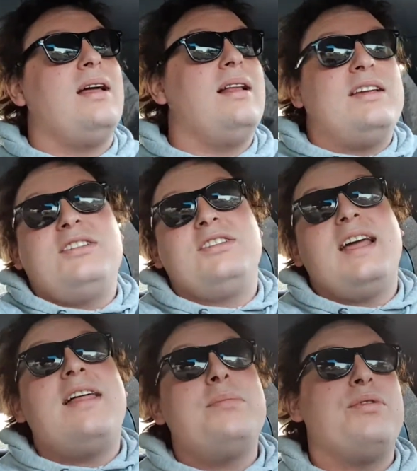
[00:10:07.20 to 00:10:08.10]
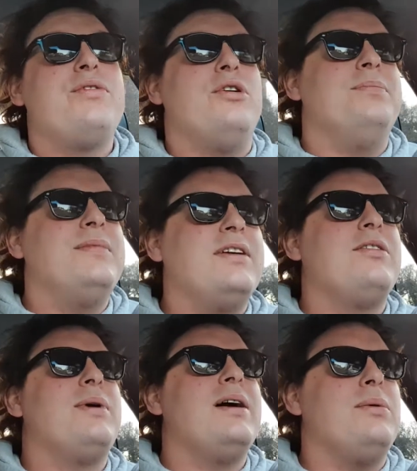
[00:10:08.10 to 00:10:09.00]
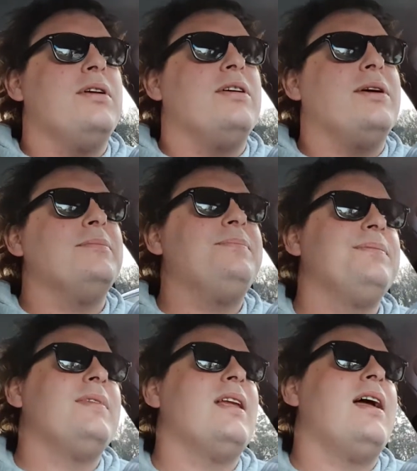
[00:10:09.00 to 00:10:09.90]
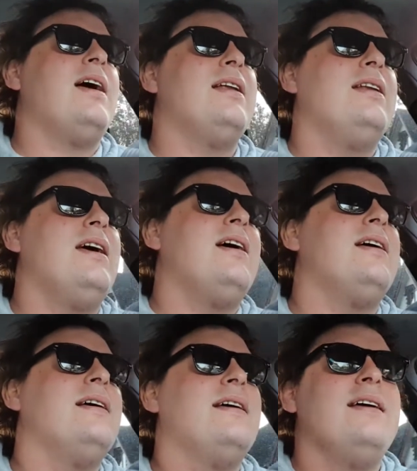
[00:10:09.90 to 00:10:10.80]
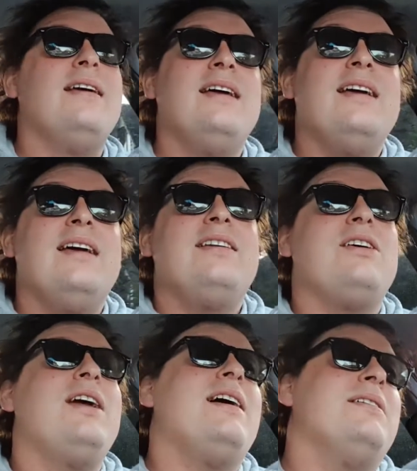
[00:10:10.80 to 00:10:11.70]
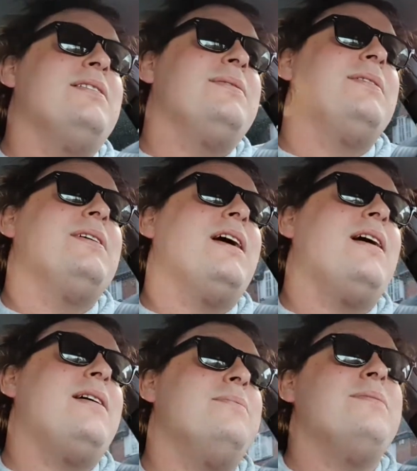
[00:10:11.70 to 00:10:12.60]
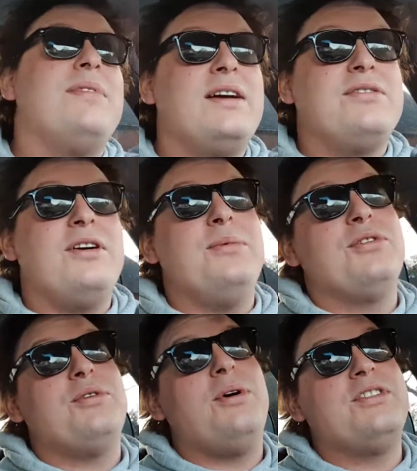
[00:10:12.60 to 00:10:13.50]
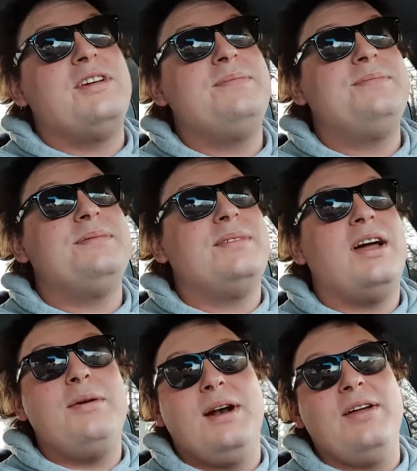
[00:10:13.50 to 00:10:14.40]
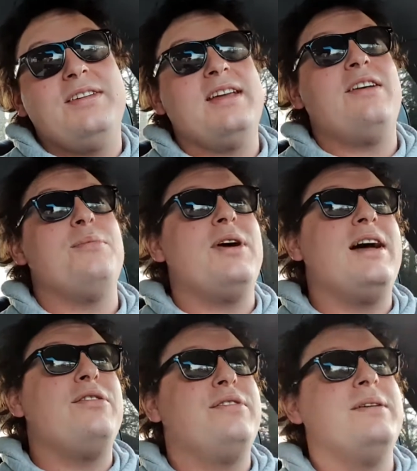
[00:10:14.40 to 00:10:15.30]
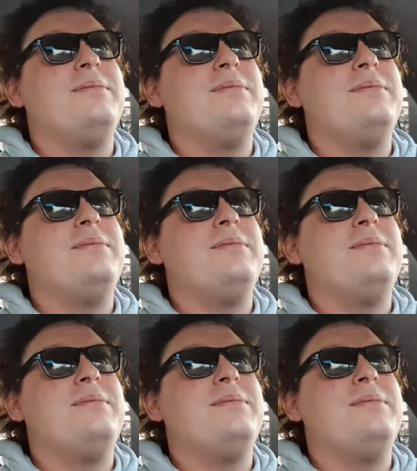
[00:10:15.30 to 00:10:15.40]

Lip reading: let's just see how they perform. That's the way I want to do it. And so yeah, thanks very much for watching. I hope you like the sound of my Alfa.